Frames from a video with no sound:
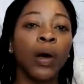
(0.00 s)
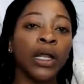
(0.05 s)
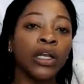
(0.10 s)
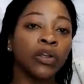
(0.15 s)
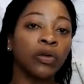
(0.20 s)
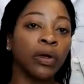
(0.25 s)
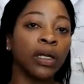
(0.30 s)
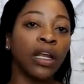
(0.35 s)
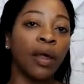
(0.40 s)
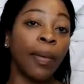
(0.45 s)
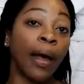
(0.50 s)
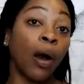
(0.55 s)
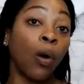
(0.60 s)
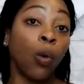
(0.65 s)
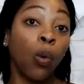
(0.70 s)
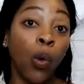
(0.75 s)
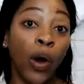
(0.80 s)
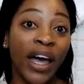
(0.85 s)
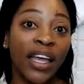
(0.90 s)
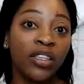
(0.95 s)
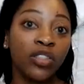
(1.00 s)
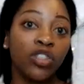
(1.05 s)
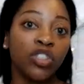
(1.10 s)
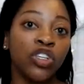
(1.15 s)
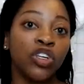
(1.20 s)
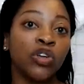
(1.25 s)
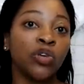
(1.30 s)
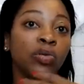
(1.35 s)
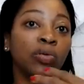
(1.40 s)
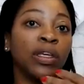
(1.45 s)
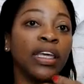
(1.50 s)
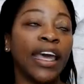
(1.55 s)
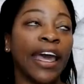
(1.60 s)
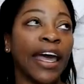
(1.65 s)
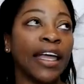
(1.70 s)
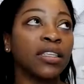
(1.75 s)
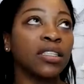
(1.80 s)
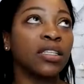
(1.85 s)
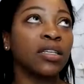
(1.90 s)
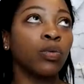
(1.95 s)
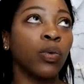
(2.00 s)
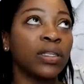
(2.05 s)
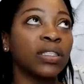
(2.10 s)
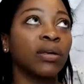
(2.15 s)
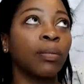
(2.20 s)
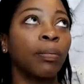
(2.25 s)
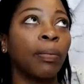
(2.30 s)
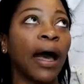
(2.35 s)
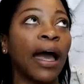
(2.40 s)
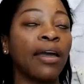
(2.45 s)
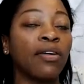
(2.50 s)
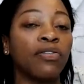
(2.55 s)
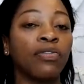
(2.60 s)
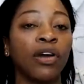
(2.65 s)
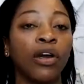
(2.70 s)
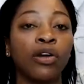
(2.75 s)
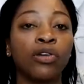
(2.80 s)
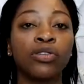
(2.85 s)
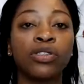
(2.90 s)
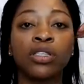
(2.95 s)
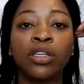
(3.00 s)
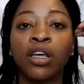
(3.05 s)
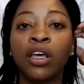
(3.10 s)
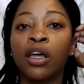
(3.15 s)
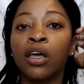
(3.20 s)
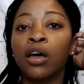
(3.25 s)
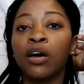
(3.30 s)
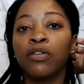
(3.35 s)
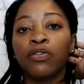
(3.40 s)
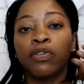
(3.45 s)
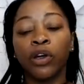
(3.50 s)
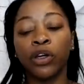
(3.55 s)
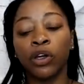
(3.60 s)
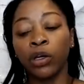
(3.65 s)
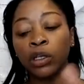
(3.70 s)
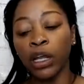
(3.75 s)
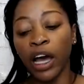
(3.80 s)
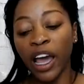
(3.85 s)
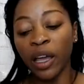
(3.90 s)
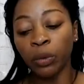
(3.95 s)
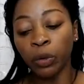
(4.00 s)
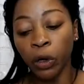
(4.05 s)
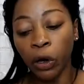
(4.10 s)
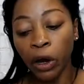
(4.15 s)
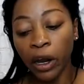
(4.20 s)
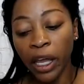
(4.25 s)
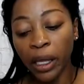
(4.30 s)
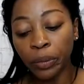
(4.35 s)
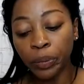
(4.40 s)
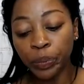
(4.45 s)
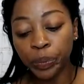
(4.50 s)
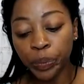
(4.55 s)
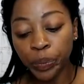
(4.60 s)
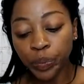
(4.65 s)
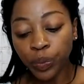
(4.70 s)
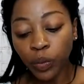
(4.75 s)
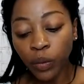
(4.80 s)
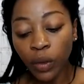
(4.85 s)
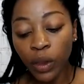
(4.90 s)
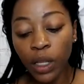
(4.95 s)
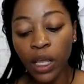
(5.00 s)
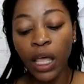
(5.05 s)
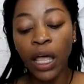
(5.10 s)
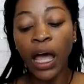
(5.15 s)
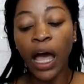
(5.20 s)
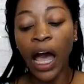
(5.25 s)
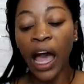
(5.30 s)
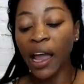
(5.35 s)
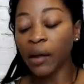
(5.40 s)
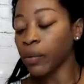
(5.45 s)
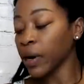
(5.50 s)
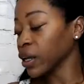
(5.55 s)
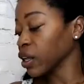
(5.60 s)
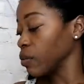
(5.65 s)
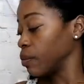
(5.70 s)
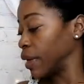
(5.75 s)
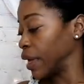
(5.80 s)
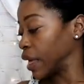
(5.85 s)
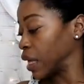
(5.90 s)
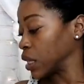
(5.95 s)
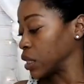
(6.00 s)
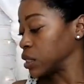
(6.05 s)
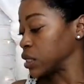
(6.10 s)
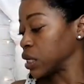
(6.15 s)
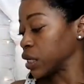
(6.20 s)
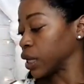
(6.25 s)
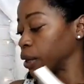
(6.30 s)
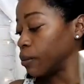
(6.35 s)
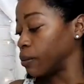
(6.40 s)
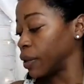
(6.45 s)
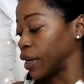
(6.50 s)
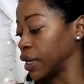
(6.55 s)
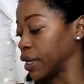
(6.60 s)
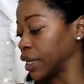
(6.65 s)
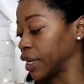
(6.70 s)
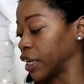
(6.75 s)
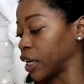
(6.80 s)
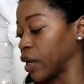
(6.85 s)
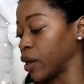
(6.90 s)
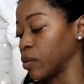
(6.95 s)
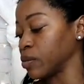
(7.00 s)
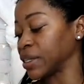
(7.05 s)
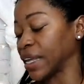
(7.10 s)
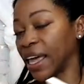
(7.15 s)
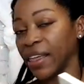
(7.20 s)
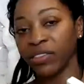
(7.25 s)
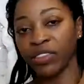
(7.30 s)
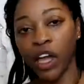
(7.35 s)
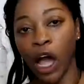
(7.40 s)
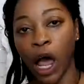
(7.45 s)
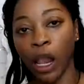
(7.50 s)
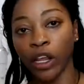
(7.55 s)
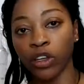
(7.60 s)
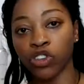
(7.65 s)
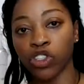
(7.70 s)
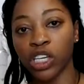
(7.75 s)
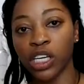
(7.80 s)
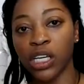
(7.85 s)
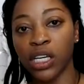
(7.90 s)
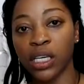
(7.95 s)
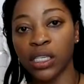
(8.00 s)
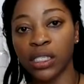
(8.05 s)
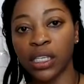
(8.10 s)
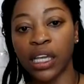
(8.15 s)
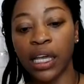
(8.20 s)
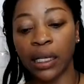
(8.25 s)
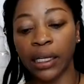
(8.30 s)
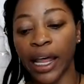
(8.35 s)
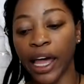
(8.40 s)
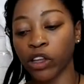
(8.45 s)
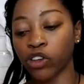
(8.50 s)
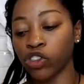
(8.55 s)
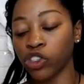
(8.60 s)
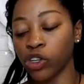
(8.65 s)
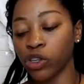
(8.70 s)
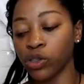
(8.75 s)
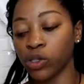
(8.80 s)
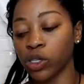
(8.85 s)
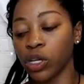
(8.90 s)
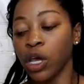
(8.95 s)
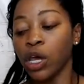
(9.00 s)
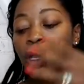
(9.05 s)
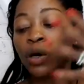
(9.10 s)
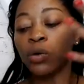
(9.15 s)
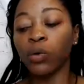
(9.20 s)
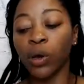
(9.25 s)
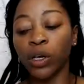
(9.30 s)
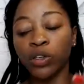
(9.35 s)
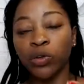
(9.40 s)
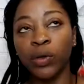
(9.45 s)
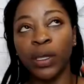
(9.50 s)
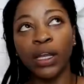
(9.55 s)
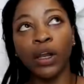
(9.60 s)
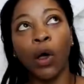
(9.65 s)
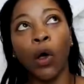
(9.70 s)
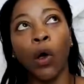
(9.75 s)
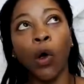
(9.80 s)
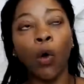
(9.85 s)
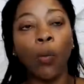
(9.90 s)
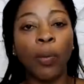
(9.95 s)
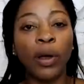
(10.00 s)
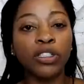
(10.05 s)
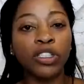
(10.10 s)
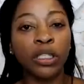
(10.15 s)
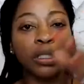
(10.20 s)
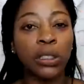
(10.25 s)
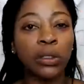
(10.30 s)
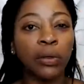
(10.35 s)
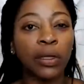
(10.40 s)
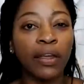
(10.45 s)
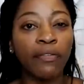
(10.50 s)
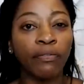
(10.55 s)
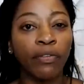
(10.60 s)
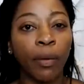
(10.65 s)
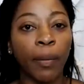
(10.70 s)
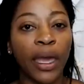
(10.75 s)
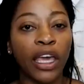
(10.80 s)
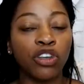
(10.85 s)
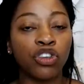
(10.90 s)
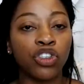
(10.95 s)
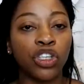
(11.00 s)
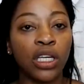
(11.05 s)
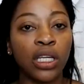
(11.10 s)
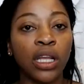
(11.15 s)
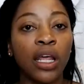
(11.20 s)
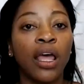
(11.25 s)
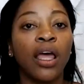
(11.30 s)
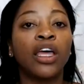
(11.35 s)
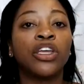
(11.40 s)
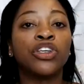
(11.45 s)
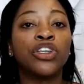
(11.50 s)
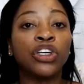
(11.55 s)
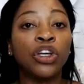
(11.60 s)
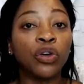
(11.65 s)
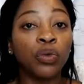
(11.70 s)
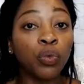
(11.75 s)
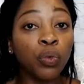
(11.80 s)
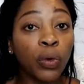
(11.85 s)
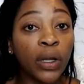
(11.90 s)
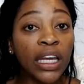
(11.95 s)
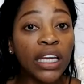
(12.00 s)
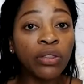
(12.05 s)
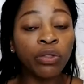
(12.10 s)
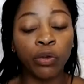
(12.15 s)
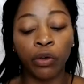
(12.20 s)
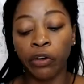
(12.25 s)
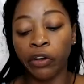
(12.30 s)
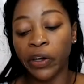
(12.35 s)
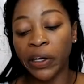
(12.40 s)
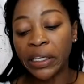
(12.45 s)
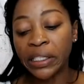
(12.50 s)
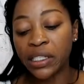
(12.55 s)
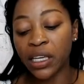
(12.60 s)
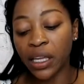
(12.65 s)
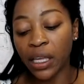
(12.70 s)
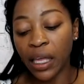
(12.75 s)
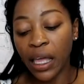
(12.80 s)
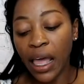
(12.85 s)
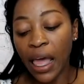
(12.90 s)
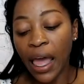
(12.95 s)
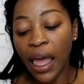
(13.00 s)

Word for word: you're wondering about what to get, what to buy first for your library, I recommend compendiums, anthologies, collections, where you get a whole bunch of little information. You can read through it,